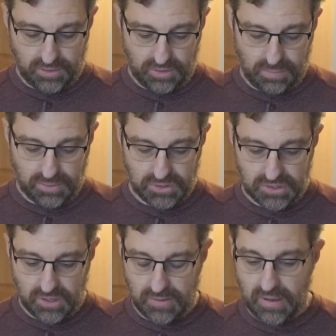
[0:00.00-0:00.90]

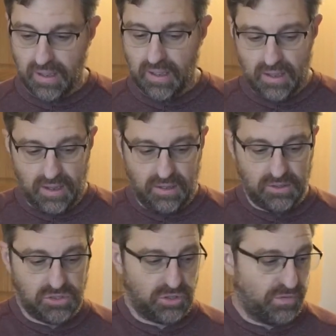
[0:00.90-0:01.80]
30%.
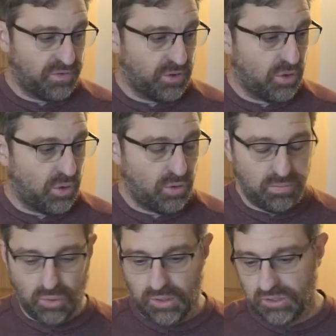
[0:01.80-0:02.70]
And so for cold
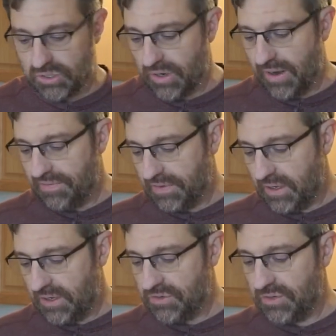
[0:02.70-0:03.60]
moist
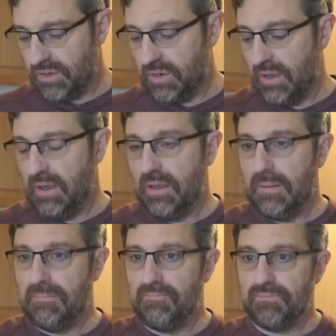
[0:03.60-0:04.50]
stratification,
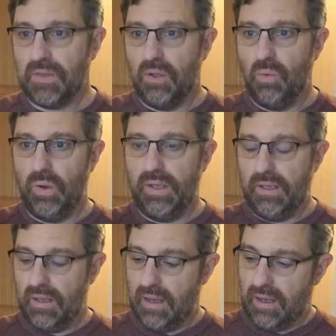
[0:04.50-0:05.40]

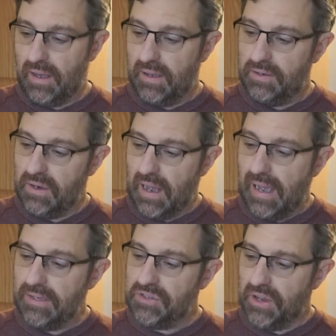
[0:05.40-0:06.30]

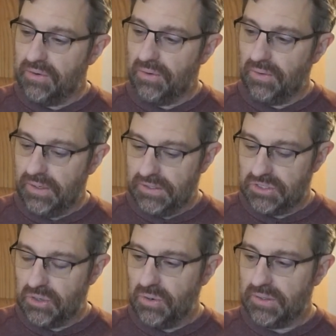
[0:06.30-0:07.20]
I generally
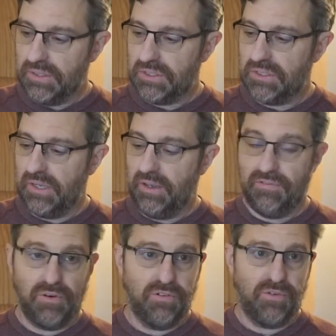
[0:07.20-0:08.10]
soak this seed
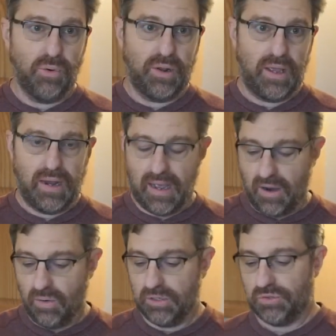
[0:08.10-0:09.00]
for 48
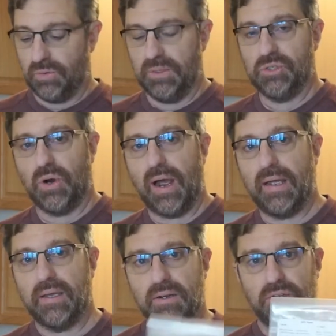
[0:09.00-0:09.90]
hours from a dry
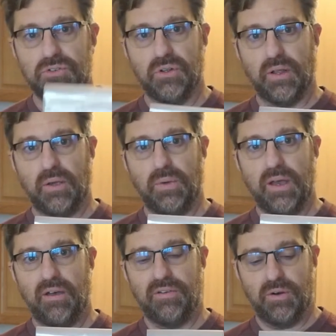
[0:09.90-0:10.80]
condition like we
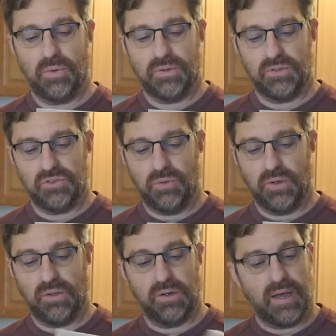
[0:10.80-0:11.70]
have here with this New
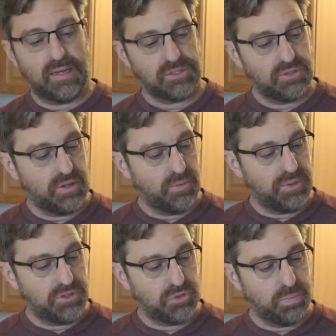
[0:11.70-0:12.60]
England aster that
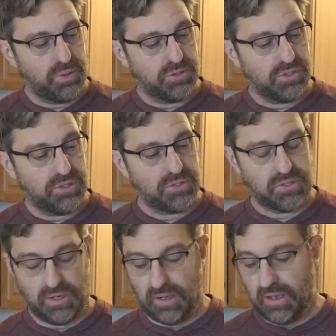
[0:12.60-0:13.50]
we just purchased